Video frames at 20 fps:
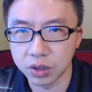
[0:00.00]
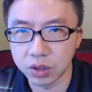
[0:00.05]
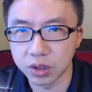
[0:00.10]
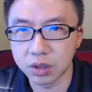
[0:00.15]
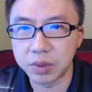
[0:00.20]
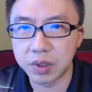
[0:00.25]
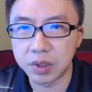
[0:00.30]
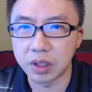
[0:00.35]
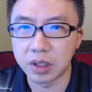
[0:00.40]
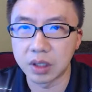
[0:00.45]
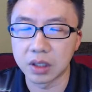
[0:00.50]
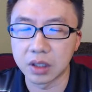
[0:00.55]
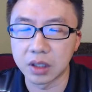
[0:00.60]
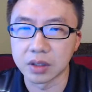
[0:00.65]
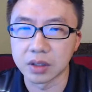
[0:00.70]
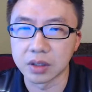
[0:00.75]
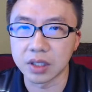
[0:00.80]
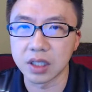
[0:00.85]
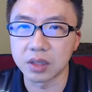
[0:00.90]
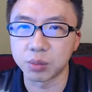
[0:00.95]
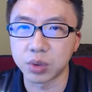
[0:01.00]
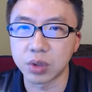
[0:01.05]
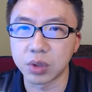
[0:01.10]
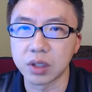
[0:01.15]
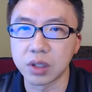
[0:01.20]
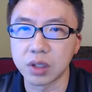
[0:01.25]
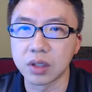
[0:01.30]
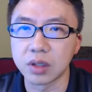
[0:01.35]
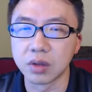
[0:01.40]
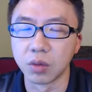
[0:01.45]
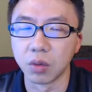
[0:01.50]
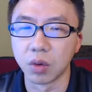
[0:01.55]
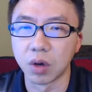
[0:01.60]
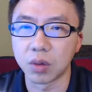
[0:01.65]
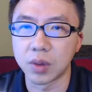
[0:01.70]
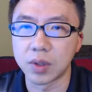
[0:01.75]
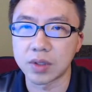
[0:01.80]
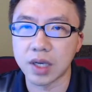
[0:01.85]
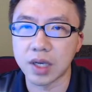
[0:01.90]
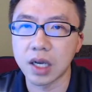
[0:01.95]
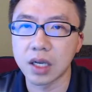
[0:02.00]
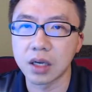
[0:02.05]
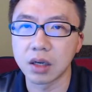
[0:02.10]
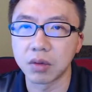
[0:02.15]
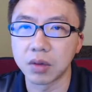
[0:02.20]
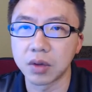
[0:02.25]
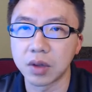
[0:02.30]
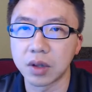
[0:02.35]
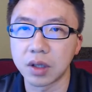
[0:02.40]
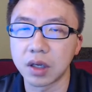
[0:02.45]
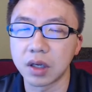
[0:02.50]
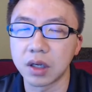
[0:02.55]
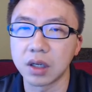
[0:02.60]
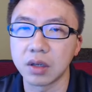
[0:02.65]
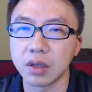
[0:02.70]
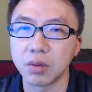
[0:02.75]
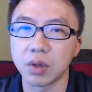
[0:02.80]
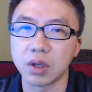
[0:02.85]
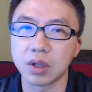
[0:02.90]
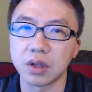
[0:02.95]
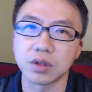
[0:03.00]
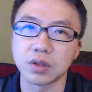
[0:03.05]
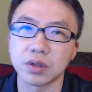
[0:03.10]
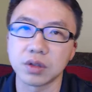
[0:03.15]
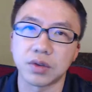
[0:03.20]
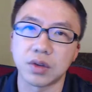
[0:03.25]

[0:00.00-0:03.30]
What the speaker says: you'd be sitting pretty warm and tight over there in one of those